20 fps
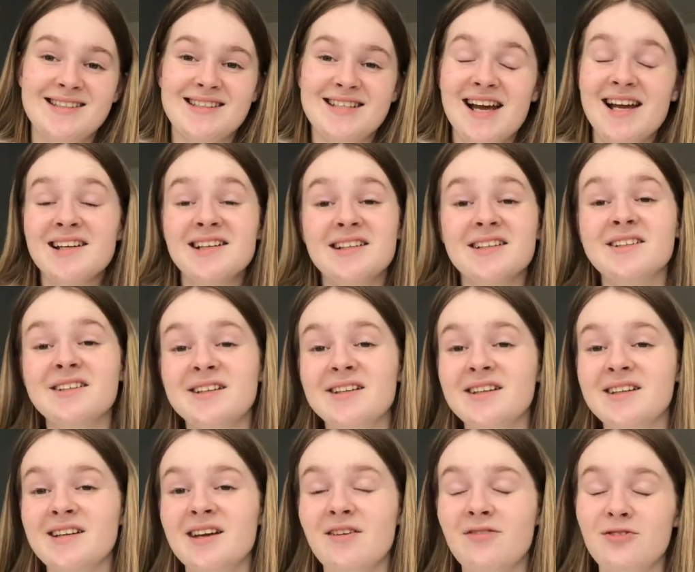
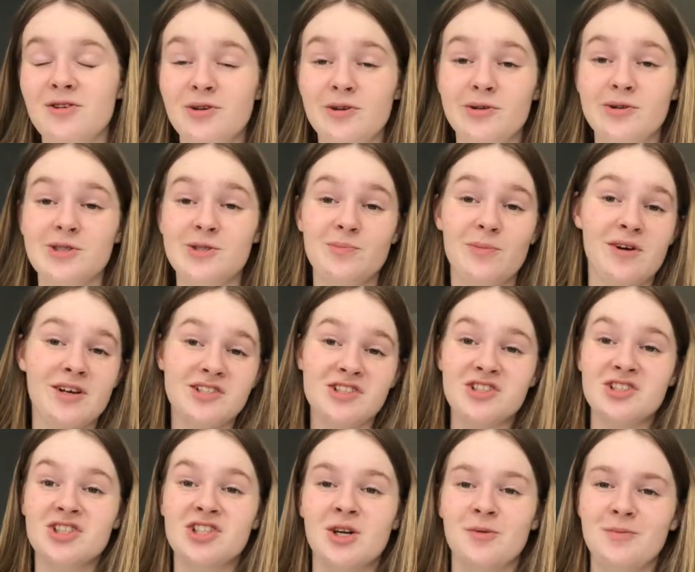Technically, if you do a
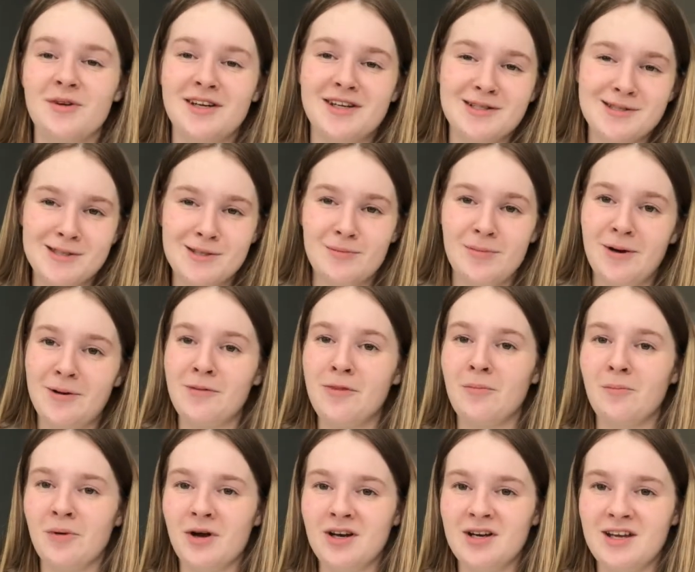sponsorship, it is about
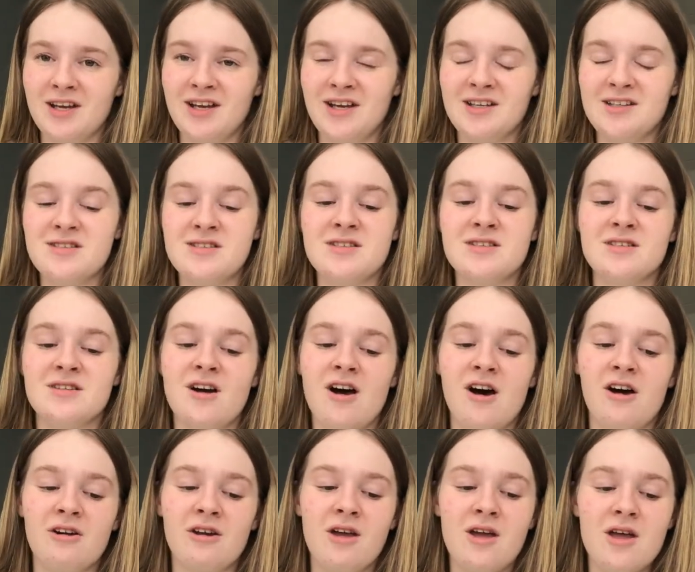the money. It's
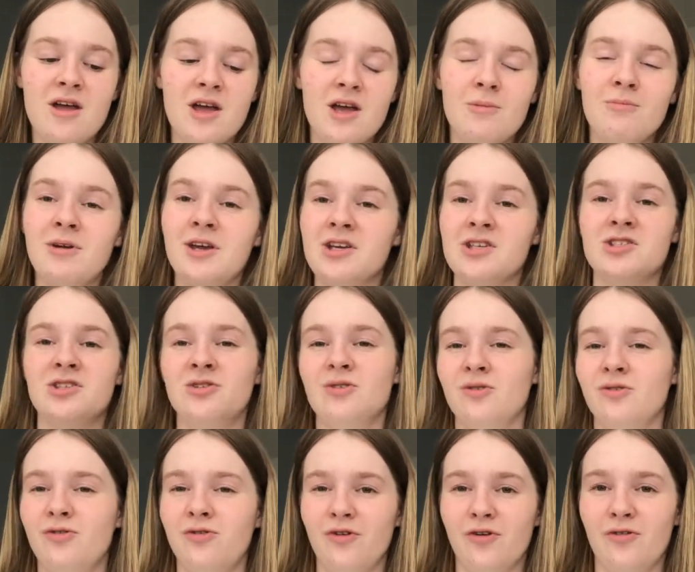not because you
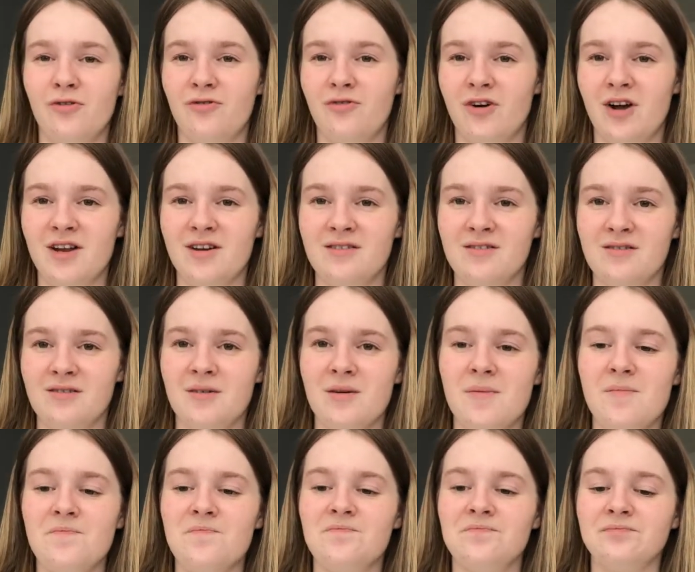do it for fun,
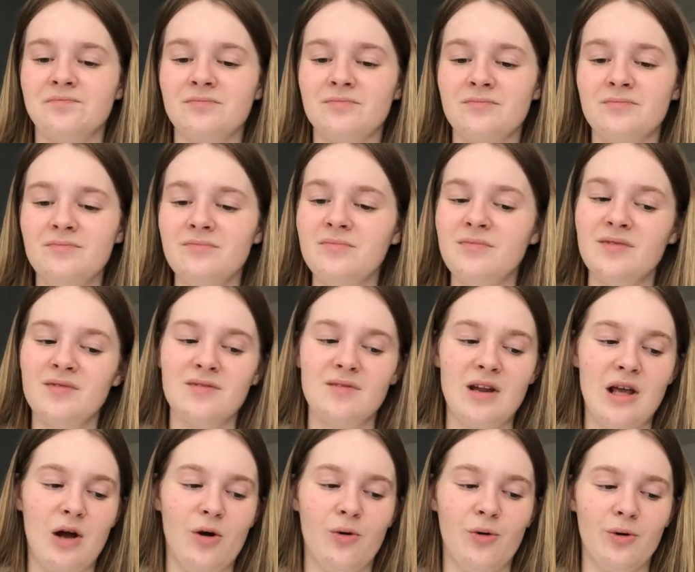
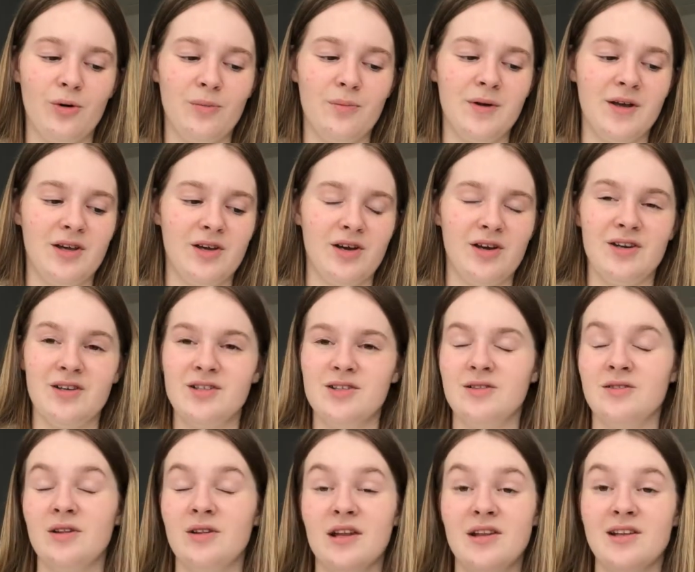or because,
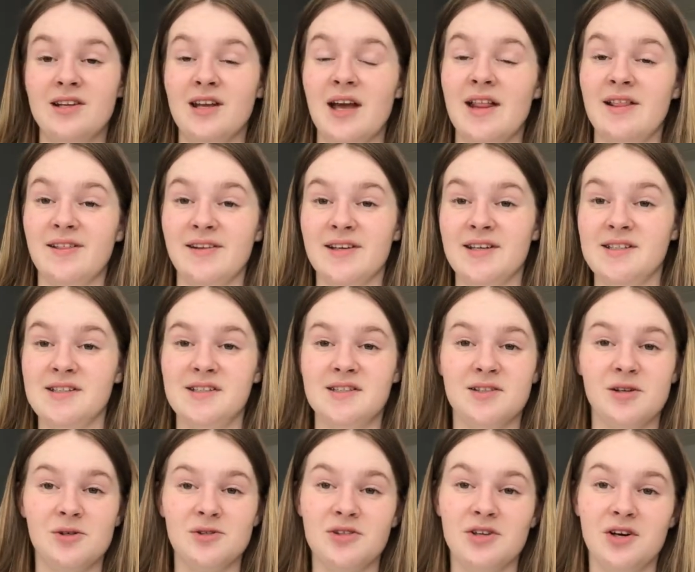at least
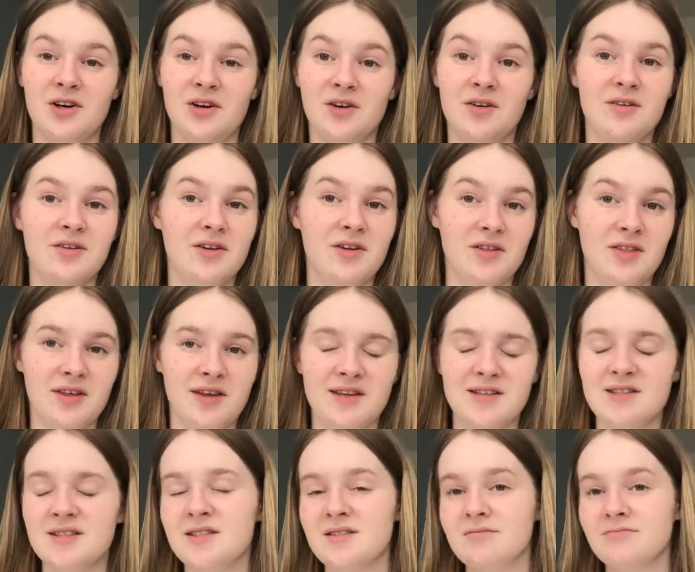those are the
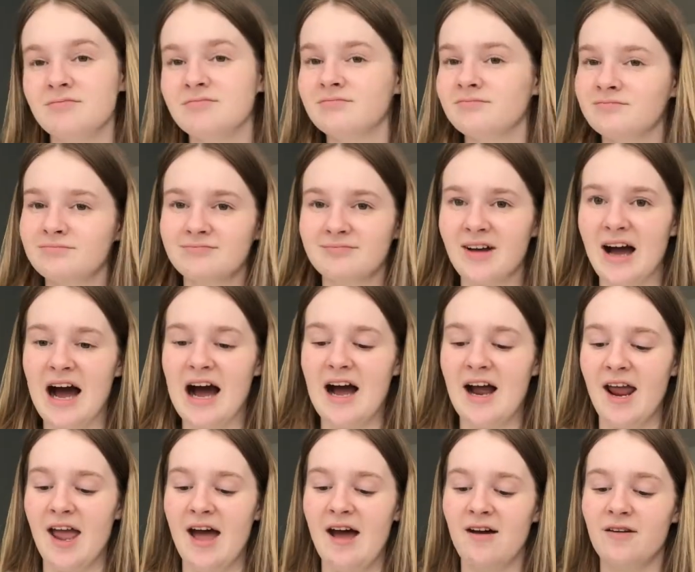things I
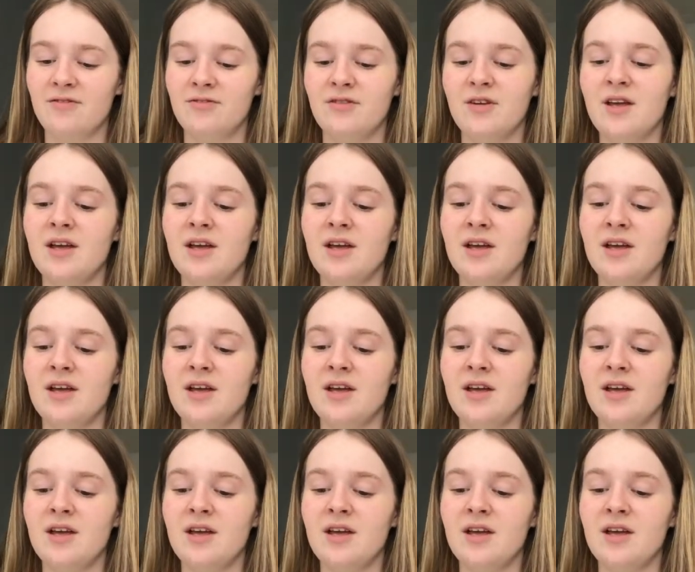have.